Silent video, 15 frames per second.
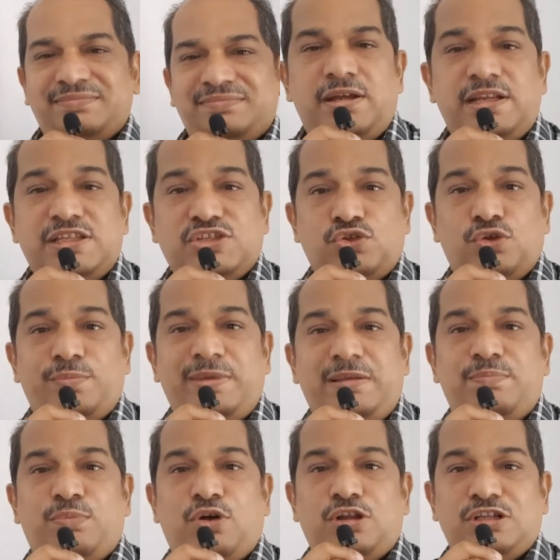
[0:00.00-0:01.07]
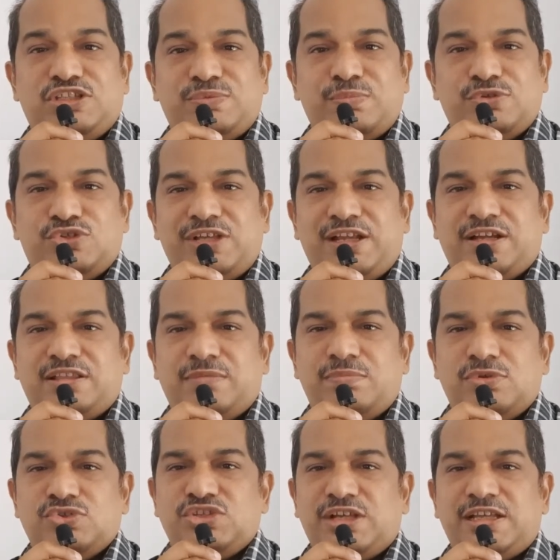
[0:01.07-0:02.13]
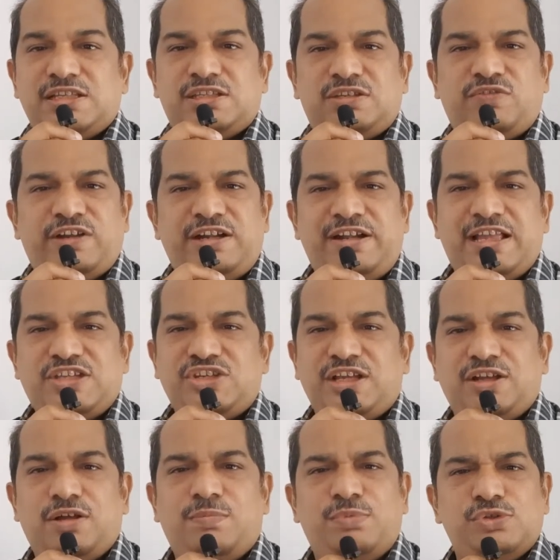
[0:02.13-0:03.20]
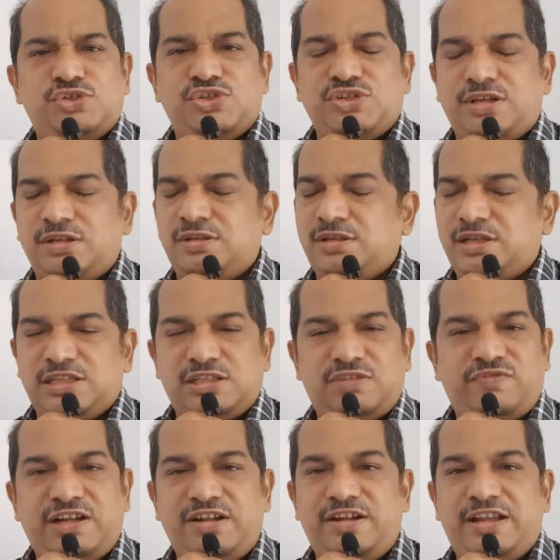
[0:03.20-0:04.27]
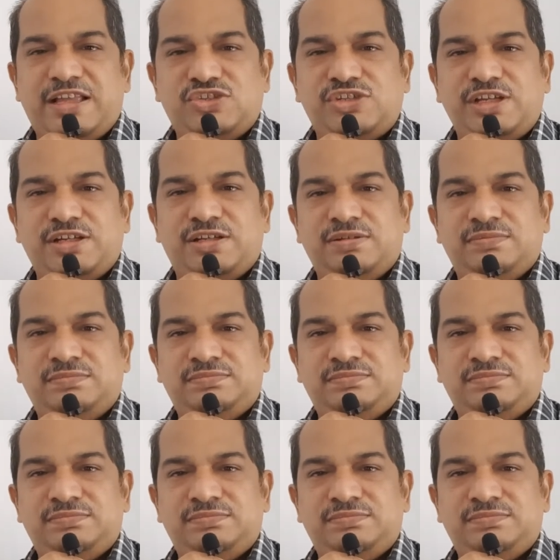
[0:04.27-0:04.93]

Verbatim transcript: It is Nobin Paul's music, and the music is fantastic. Composition is fantastic.